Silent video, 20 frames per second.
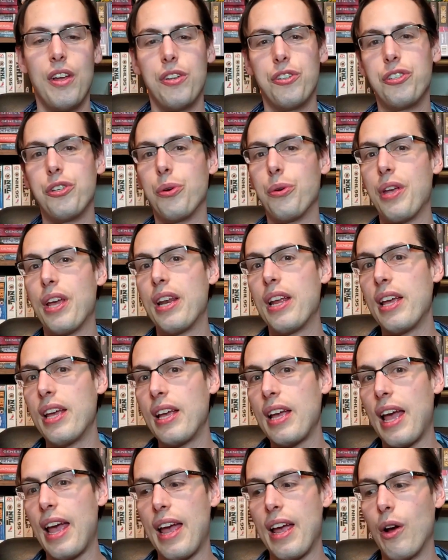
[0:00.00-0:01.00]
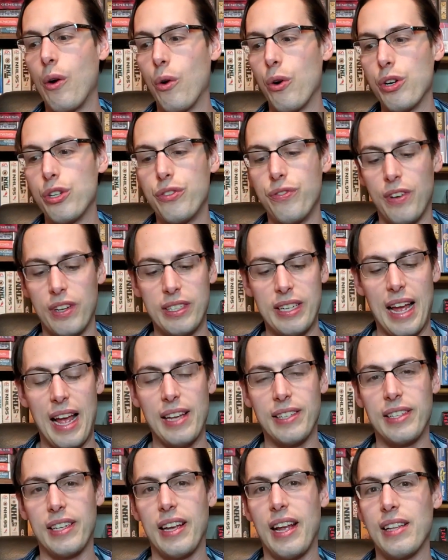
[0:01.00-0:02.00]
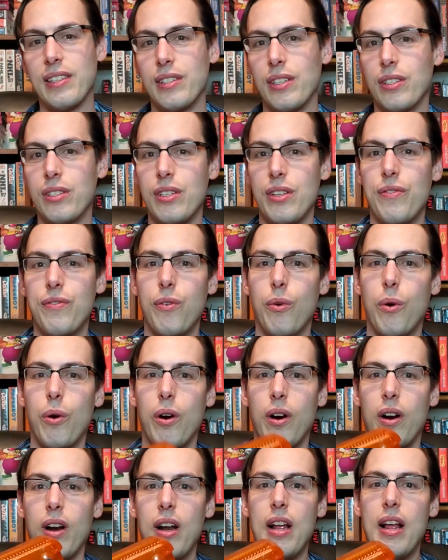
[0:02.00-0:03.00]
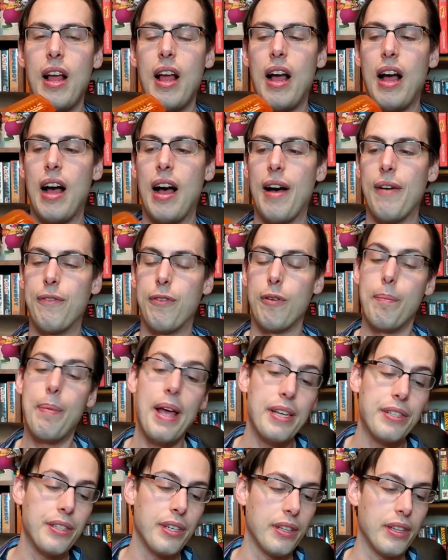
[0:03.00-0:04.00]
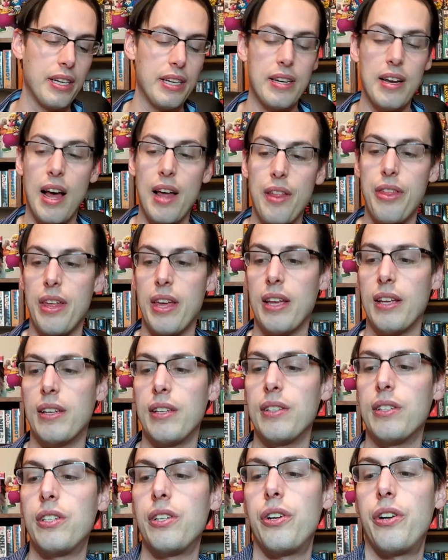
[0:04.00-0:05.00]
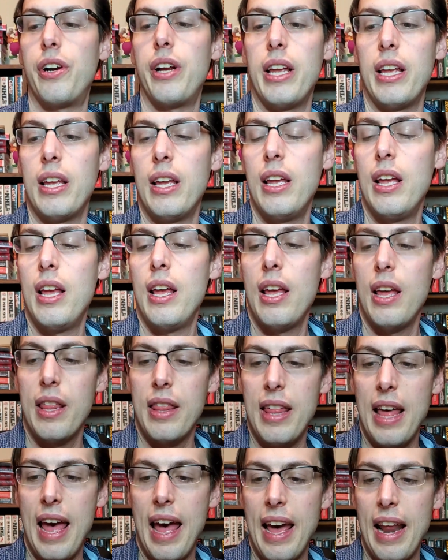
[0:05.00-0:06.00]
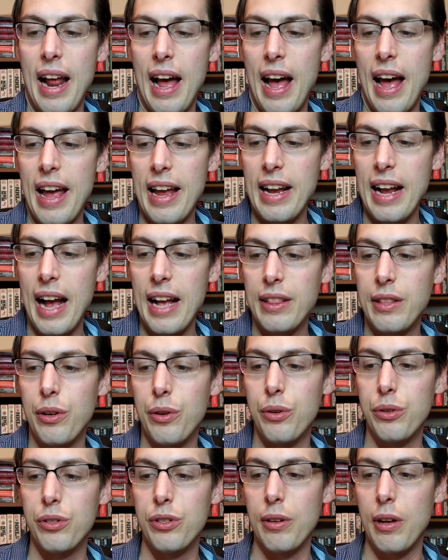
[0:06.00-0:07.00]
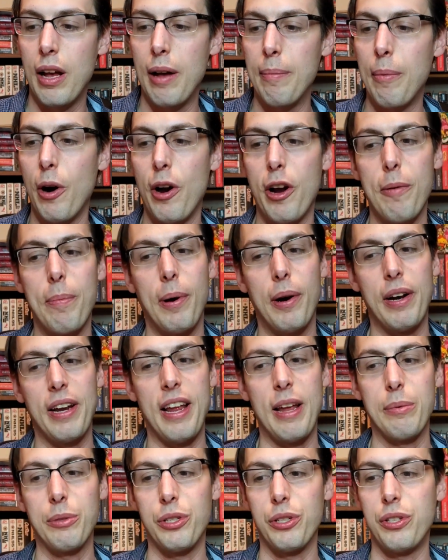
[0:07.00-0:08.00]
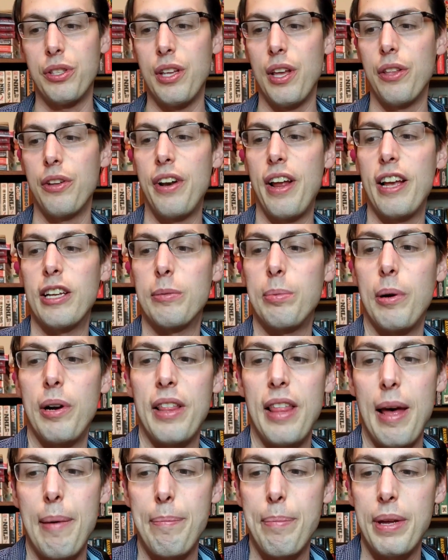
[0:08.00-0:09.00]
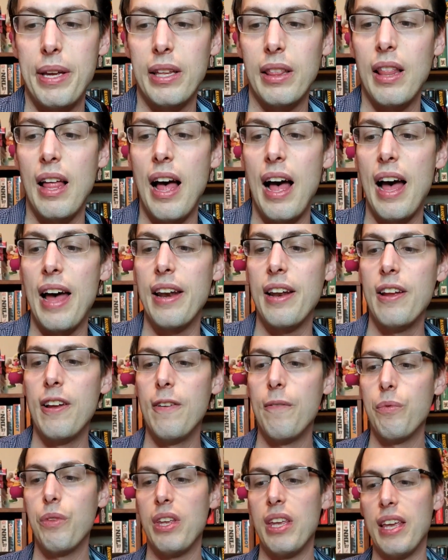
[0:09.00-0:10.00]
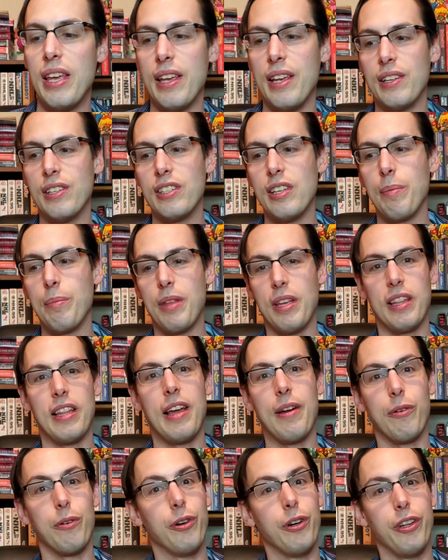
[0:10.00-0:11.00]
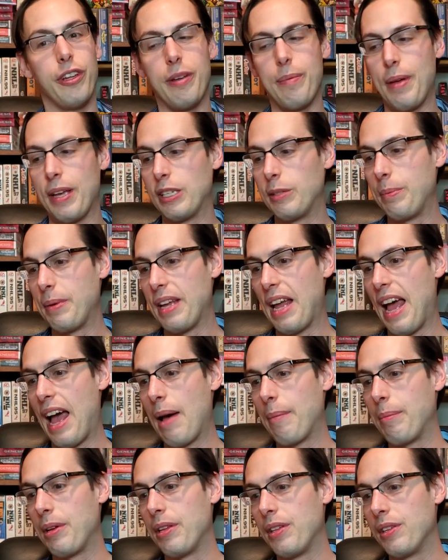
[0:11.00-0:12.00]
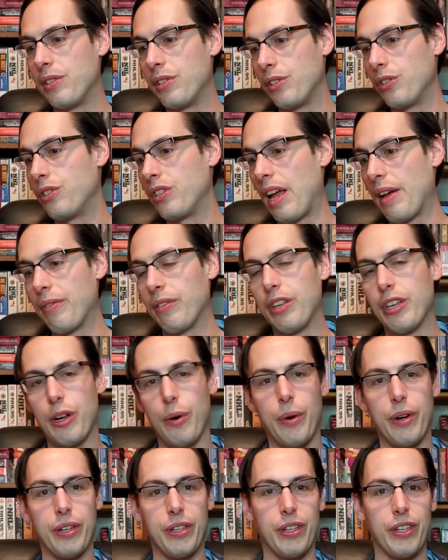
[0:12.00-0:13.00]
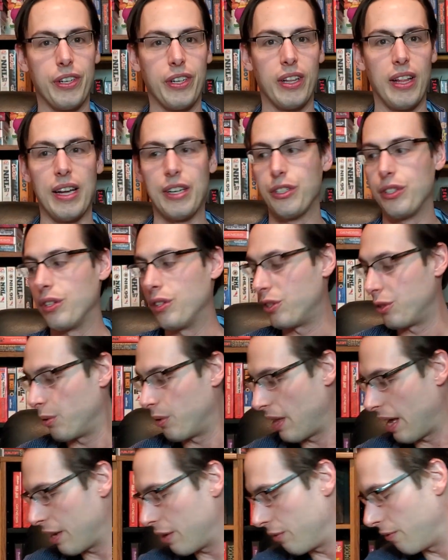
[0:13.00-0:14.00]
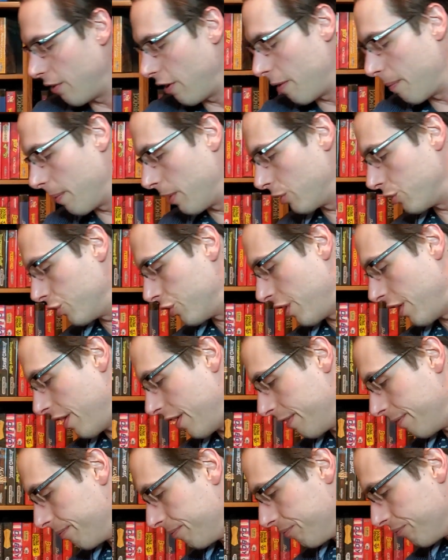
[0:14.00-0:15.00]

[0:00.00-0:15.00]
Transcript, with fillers: So getting a orange fantastic N sixty-four uh, for basically nothing, considering that I got those uh, Mario Party games just the other day as part of that big lot, is something that really makes me happy. This is definitely going into the collection, so thank you very much, Jared.